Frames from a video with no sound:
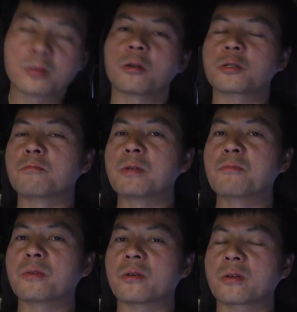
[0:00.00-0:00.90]
lots of
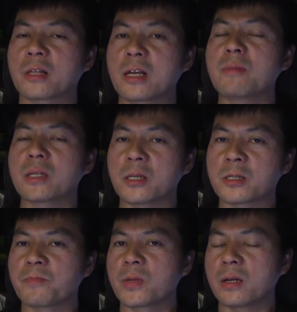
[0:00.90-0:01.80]
people are claiming
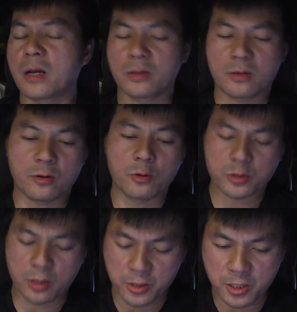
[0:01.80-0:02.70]
this. And
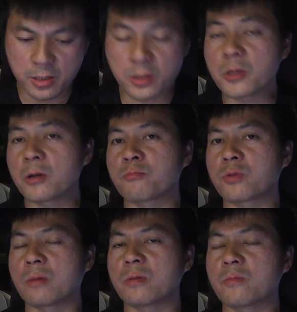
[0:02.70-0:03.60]
also, I think another
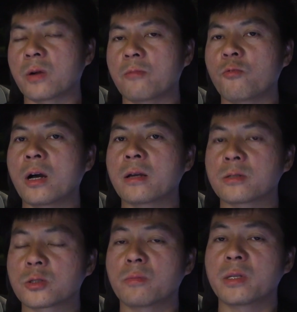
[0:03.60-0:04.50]
problem why
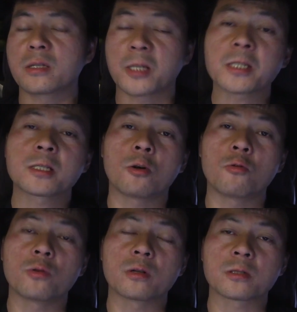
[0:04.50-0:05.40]
so many Tesla
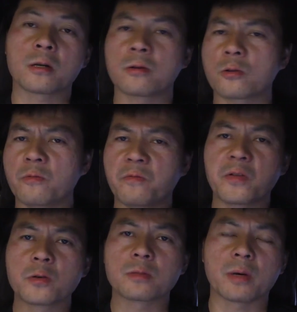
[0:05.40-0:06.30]
owners are
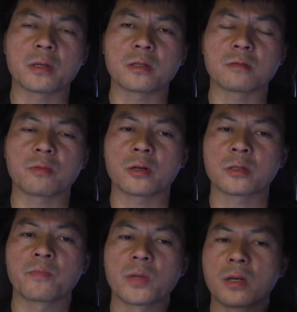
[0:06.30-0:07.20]
confused about this is because